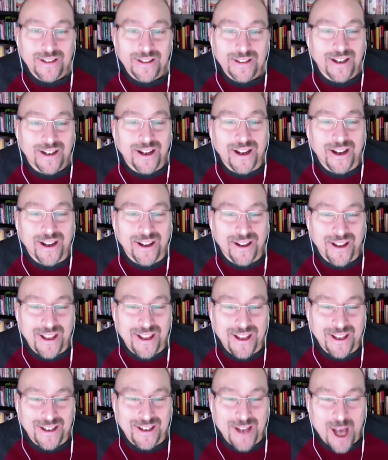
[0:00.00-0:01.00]

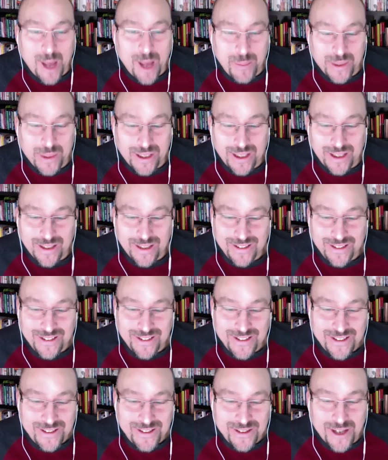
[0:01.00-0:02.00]
and the
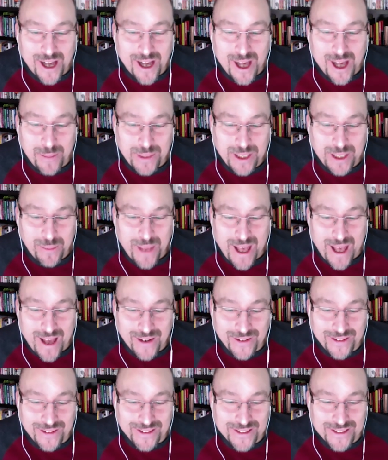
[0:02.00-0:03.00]
hoppity
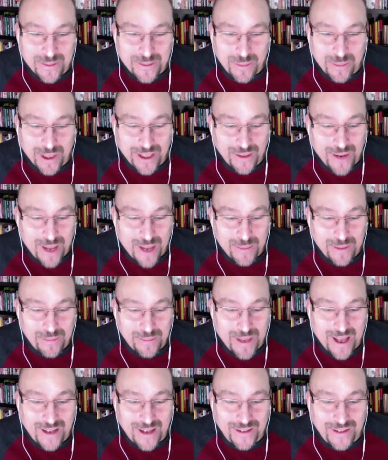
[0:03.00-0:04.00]
pattern is a bunny rabbit
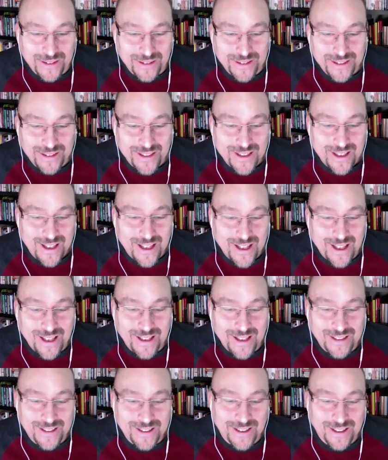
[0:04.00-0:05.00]
pattern.
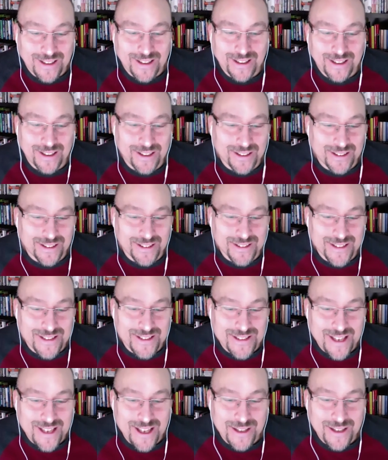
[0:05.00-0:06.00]
And the
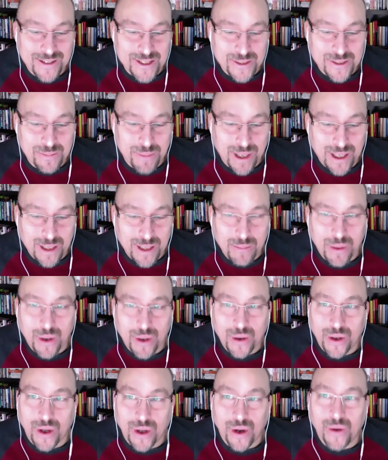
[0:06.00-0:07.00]
sale is bunny
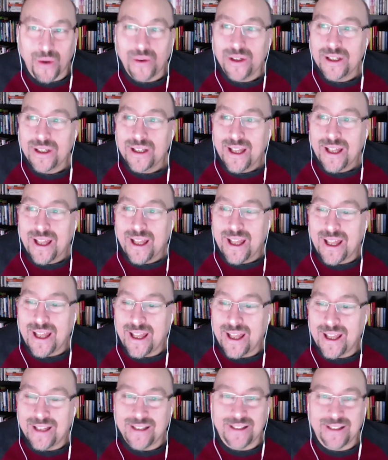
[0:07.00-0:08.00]
BOGO.
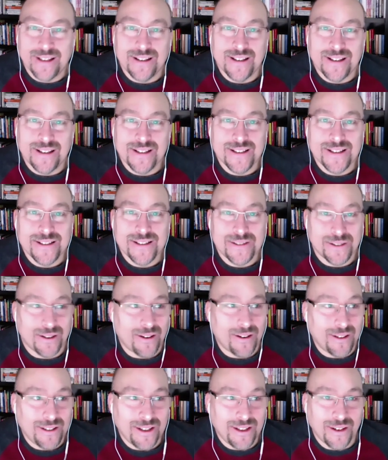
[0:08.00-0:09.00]
And this is,
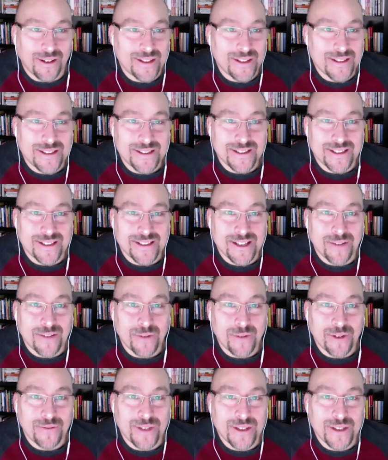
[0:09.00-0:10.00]
this is the stuff
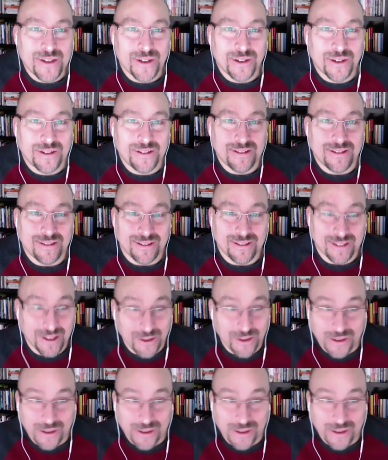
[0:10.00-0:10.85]
we featured literally